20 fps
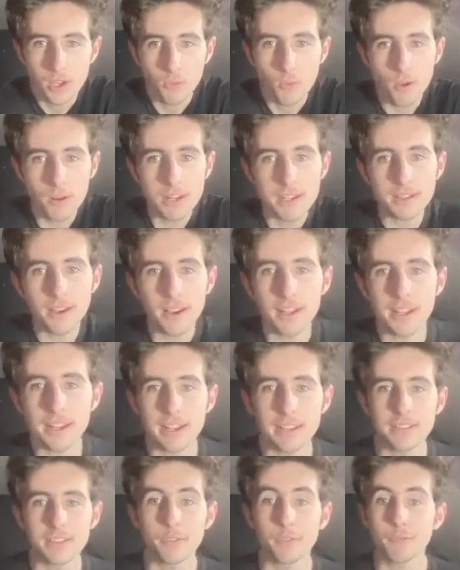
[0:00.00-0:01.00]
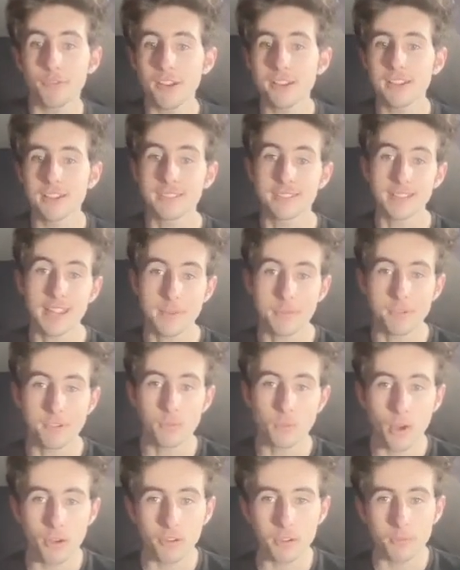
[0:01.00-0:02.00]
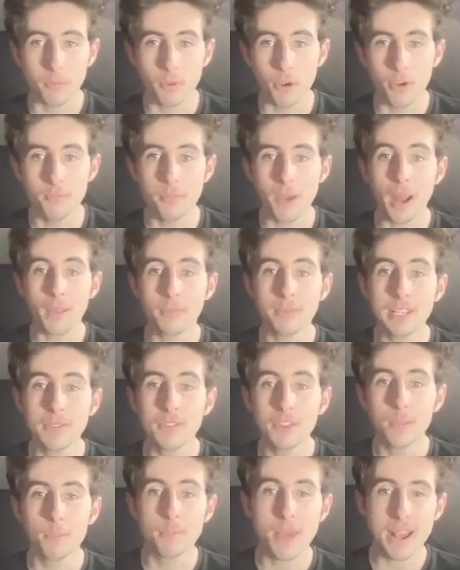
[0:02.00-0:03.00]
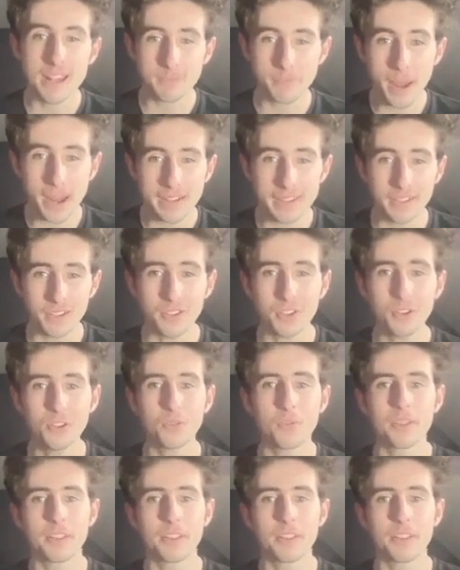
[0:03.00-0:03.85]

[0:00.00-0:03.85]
Wally, darling, is the friendliest neighbour in Welcome Home, perhaps even the best painter too.